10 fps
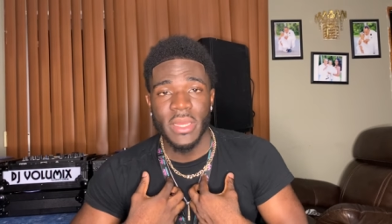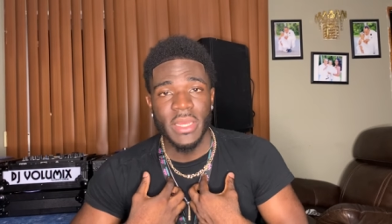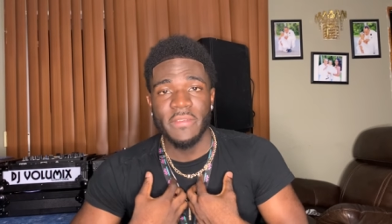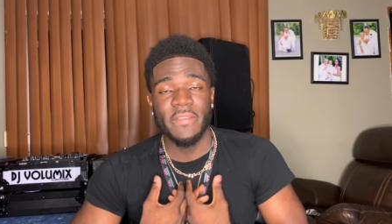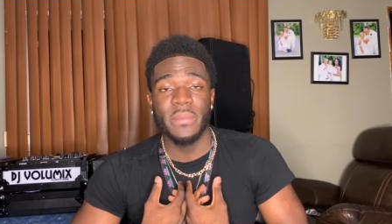
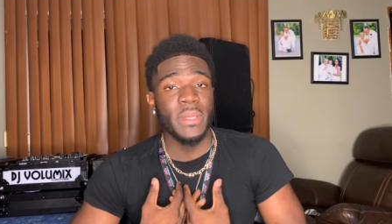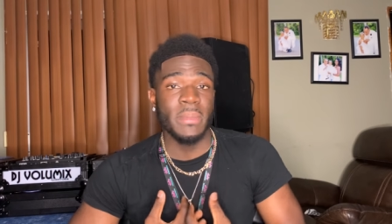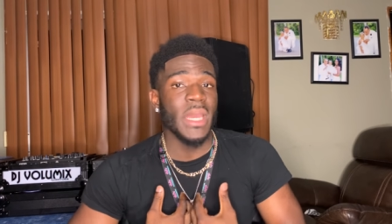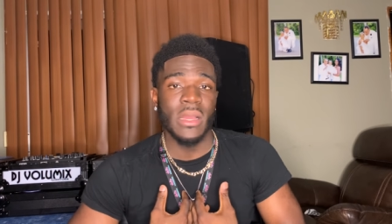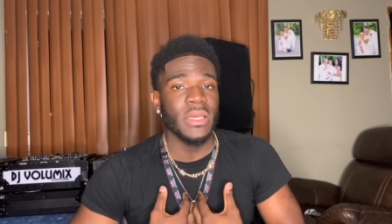You feel
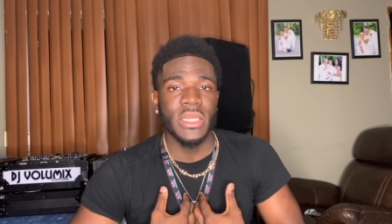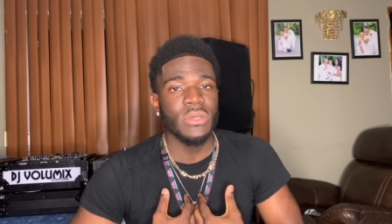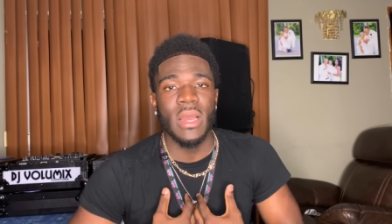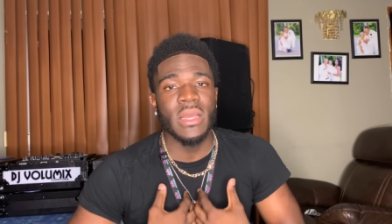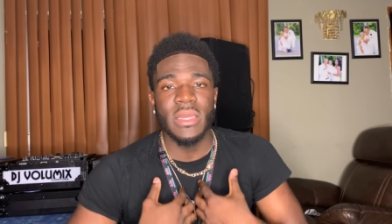me? I couldn't do
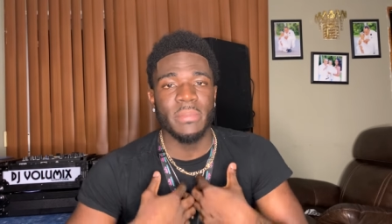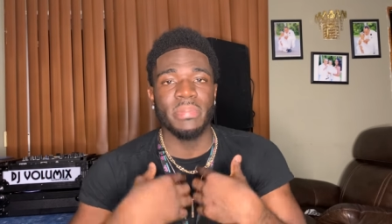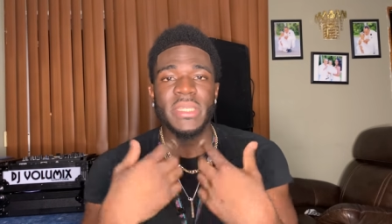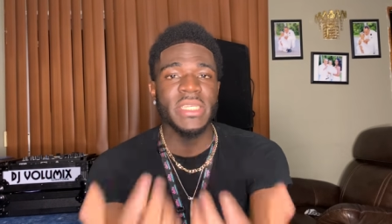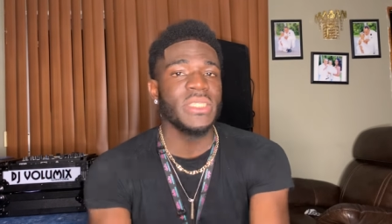it. I couldn't
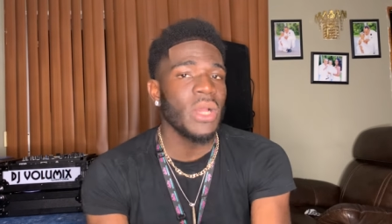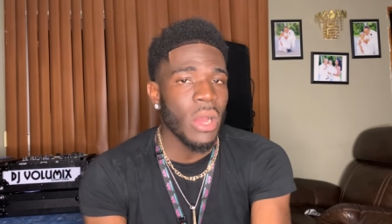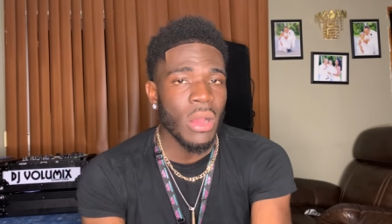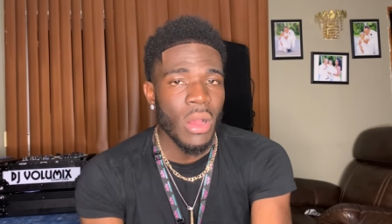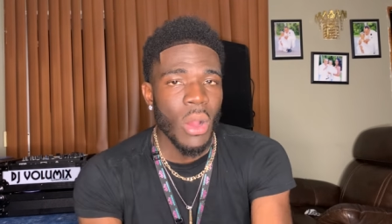please
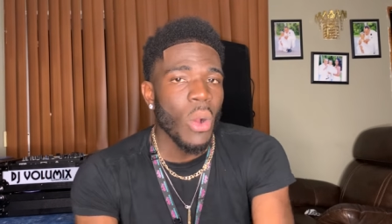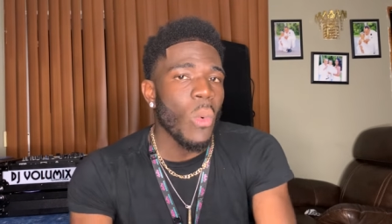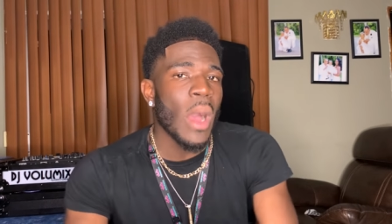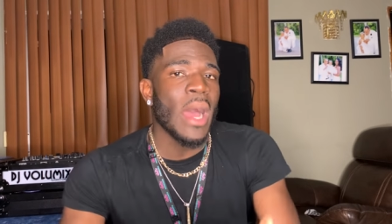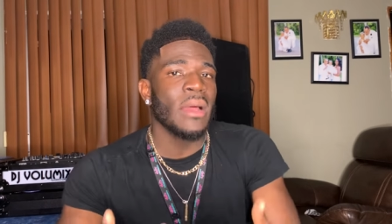y'all
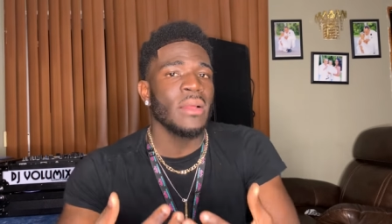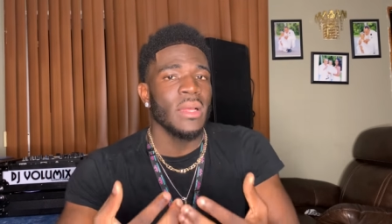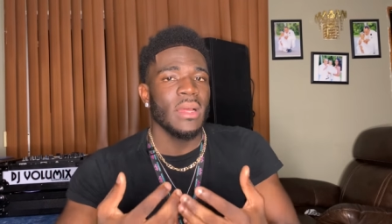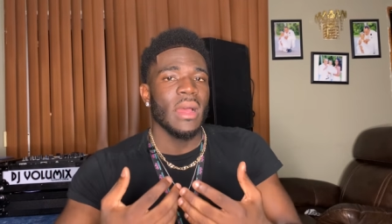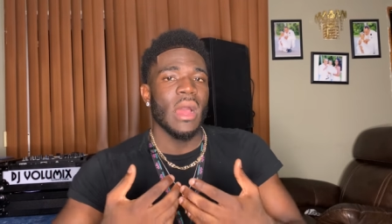while
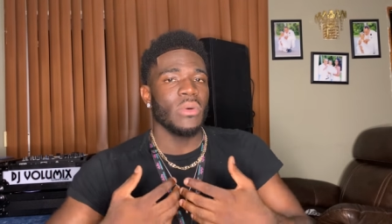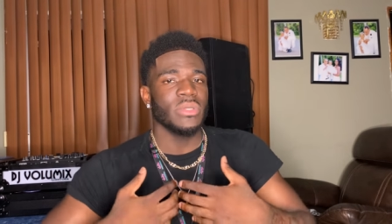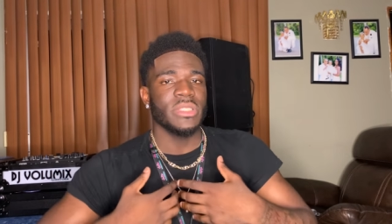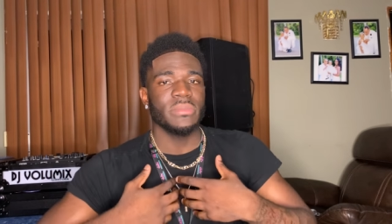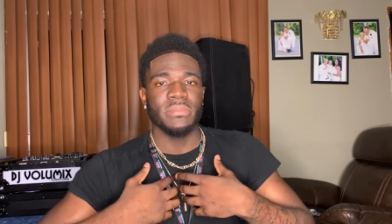I
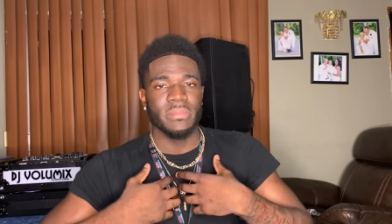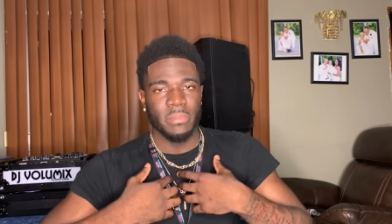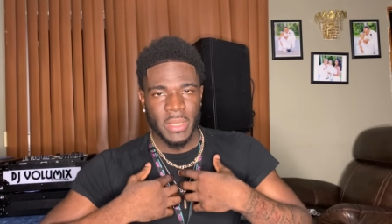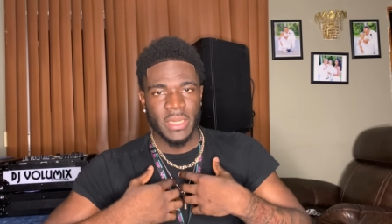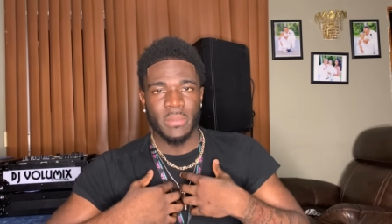was
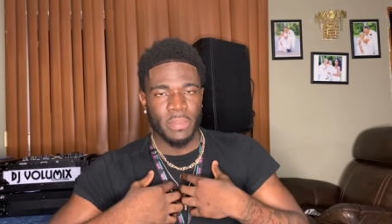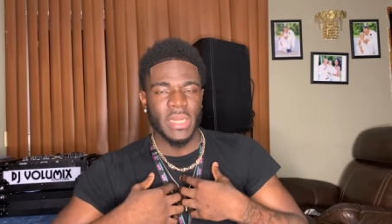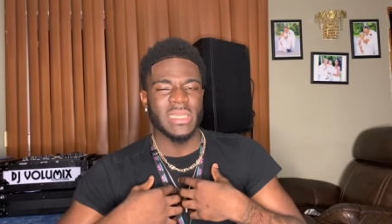being depressed.